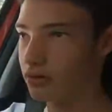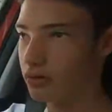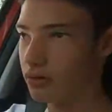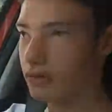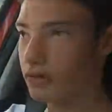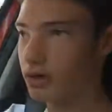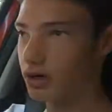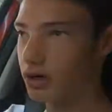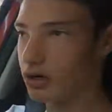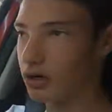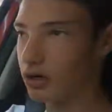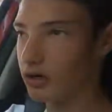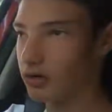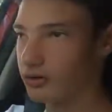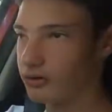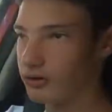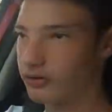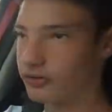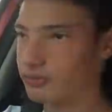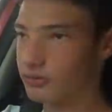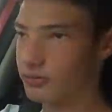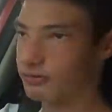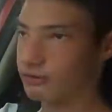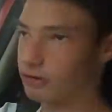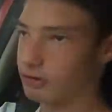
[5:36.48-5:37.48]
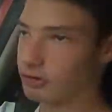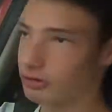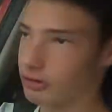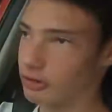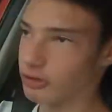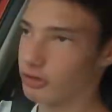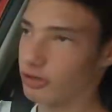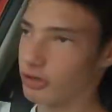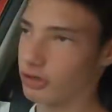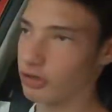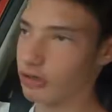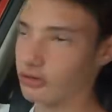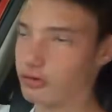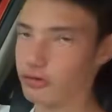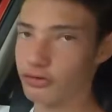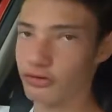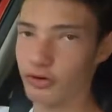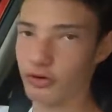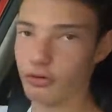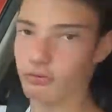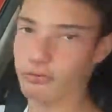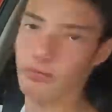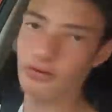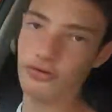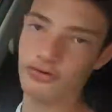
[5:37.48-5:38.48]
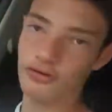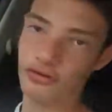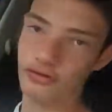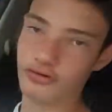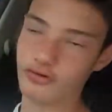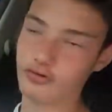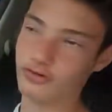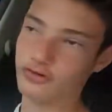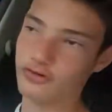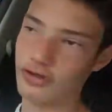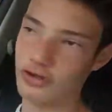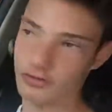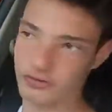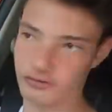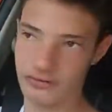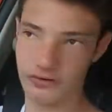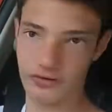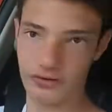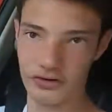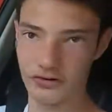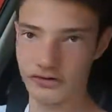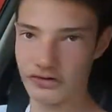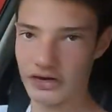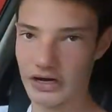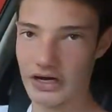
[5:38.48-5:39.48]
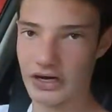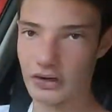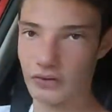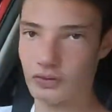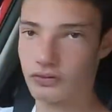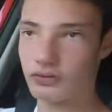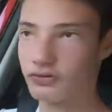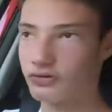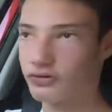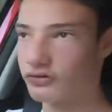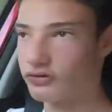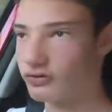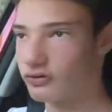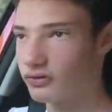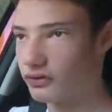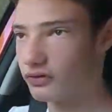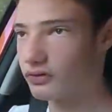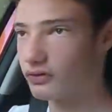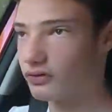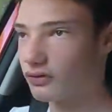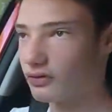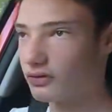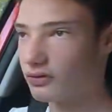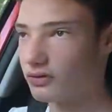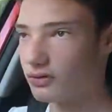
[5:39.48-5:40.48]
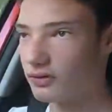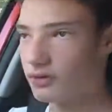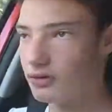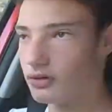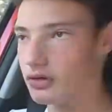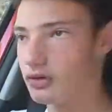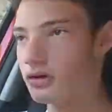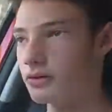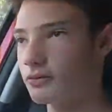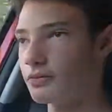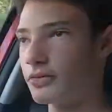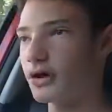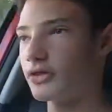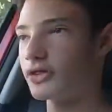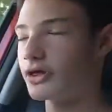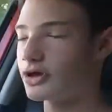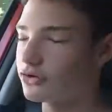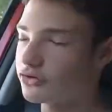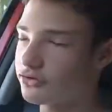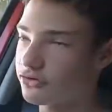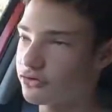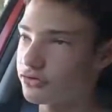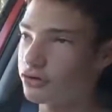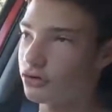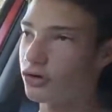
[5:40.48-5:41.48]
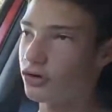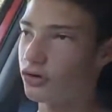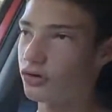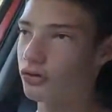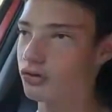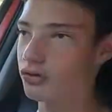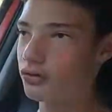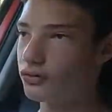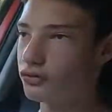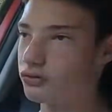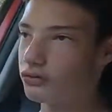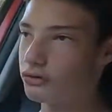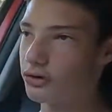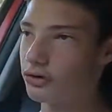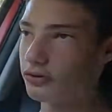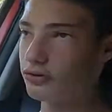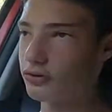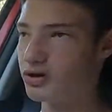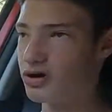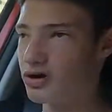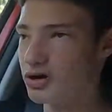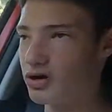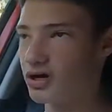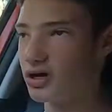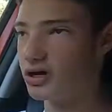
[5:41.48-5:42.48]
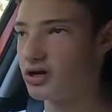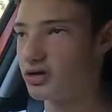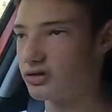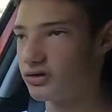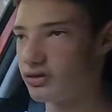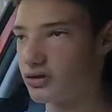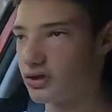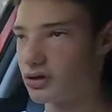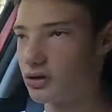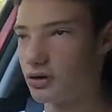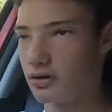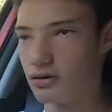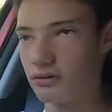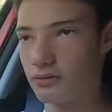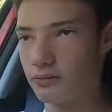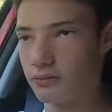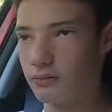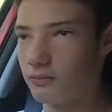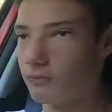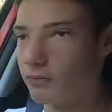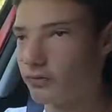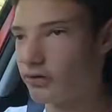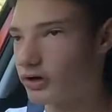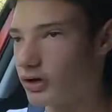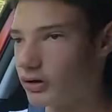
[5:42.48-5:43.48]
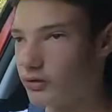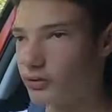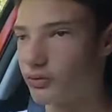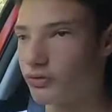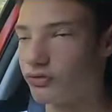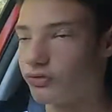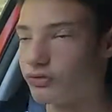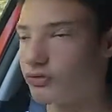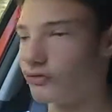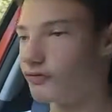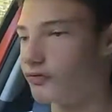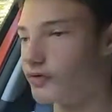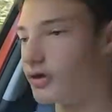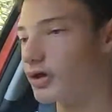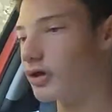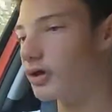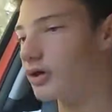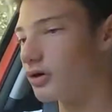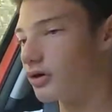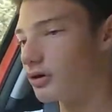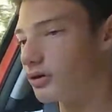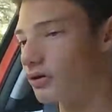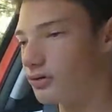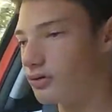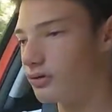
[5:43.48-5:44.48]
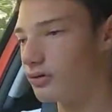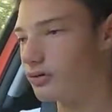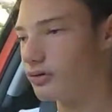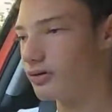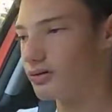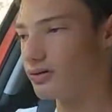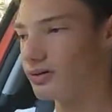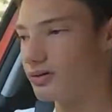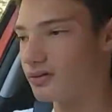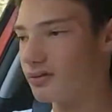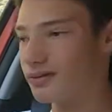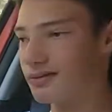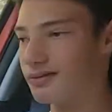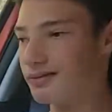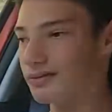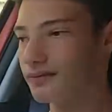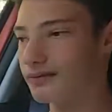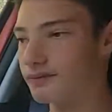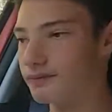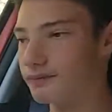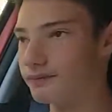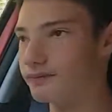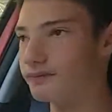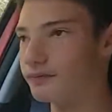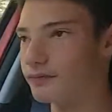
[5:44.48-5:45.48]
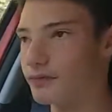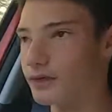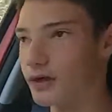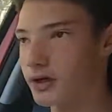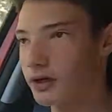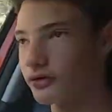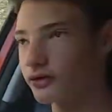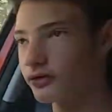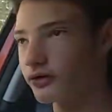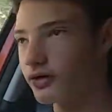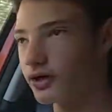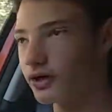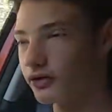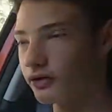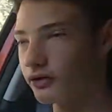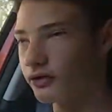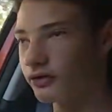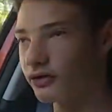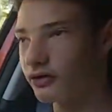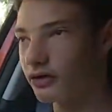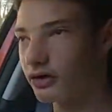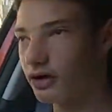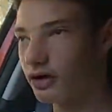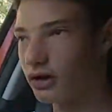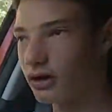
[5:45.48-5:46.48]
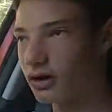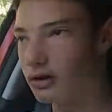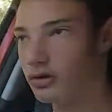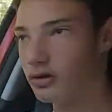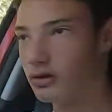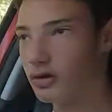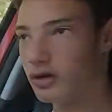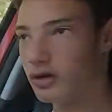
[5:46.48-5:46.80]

yeah, in this particular car, the throttle position sensor is out, but that's not really anything at all severe. Now, I'll say this car,